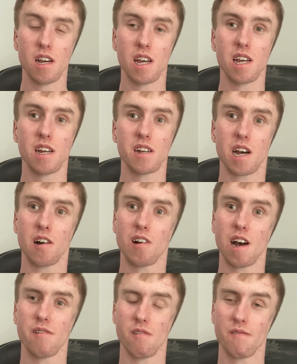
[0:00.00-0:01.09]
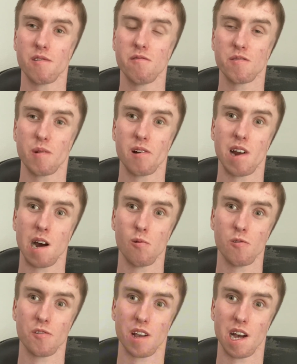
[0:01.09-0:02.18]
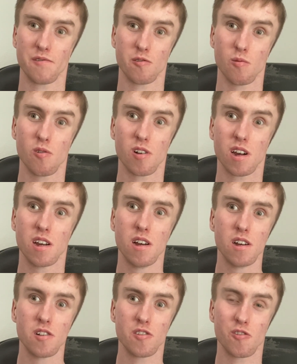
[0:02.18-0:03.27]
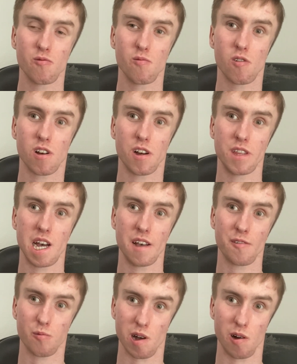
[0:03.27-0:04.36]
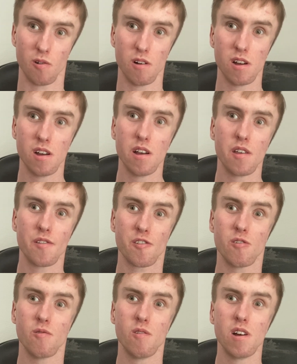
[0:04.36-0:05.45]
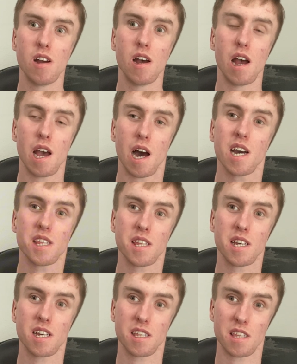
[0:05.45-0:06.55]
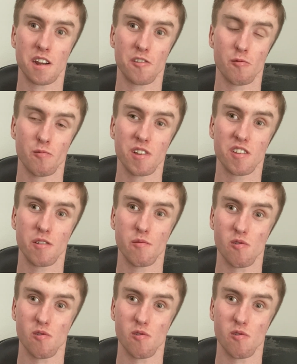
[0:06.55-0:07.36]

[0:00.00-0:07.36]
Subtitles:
And I'll have a few spare hours after work to work on that as well. So I think that is a reasonable.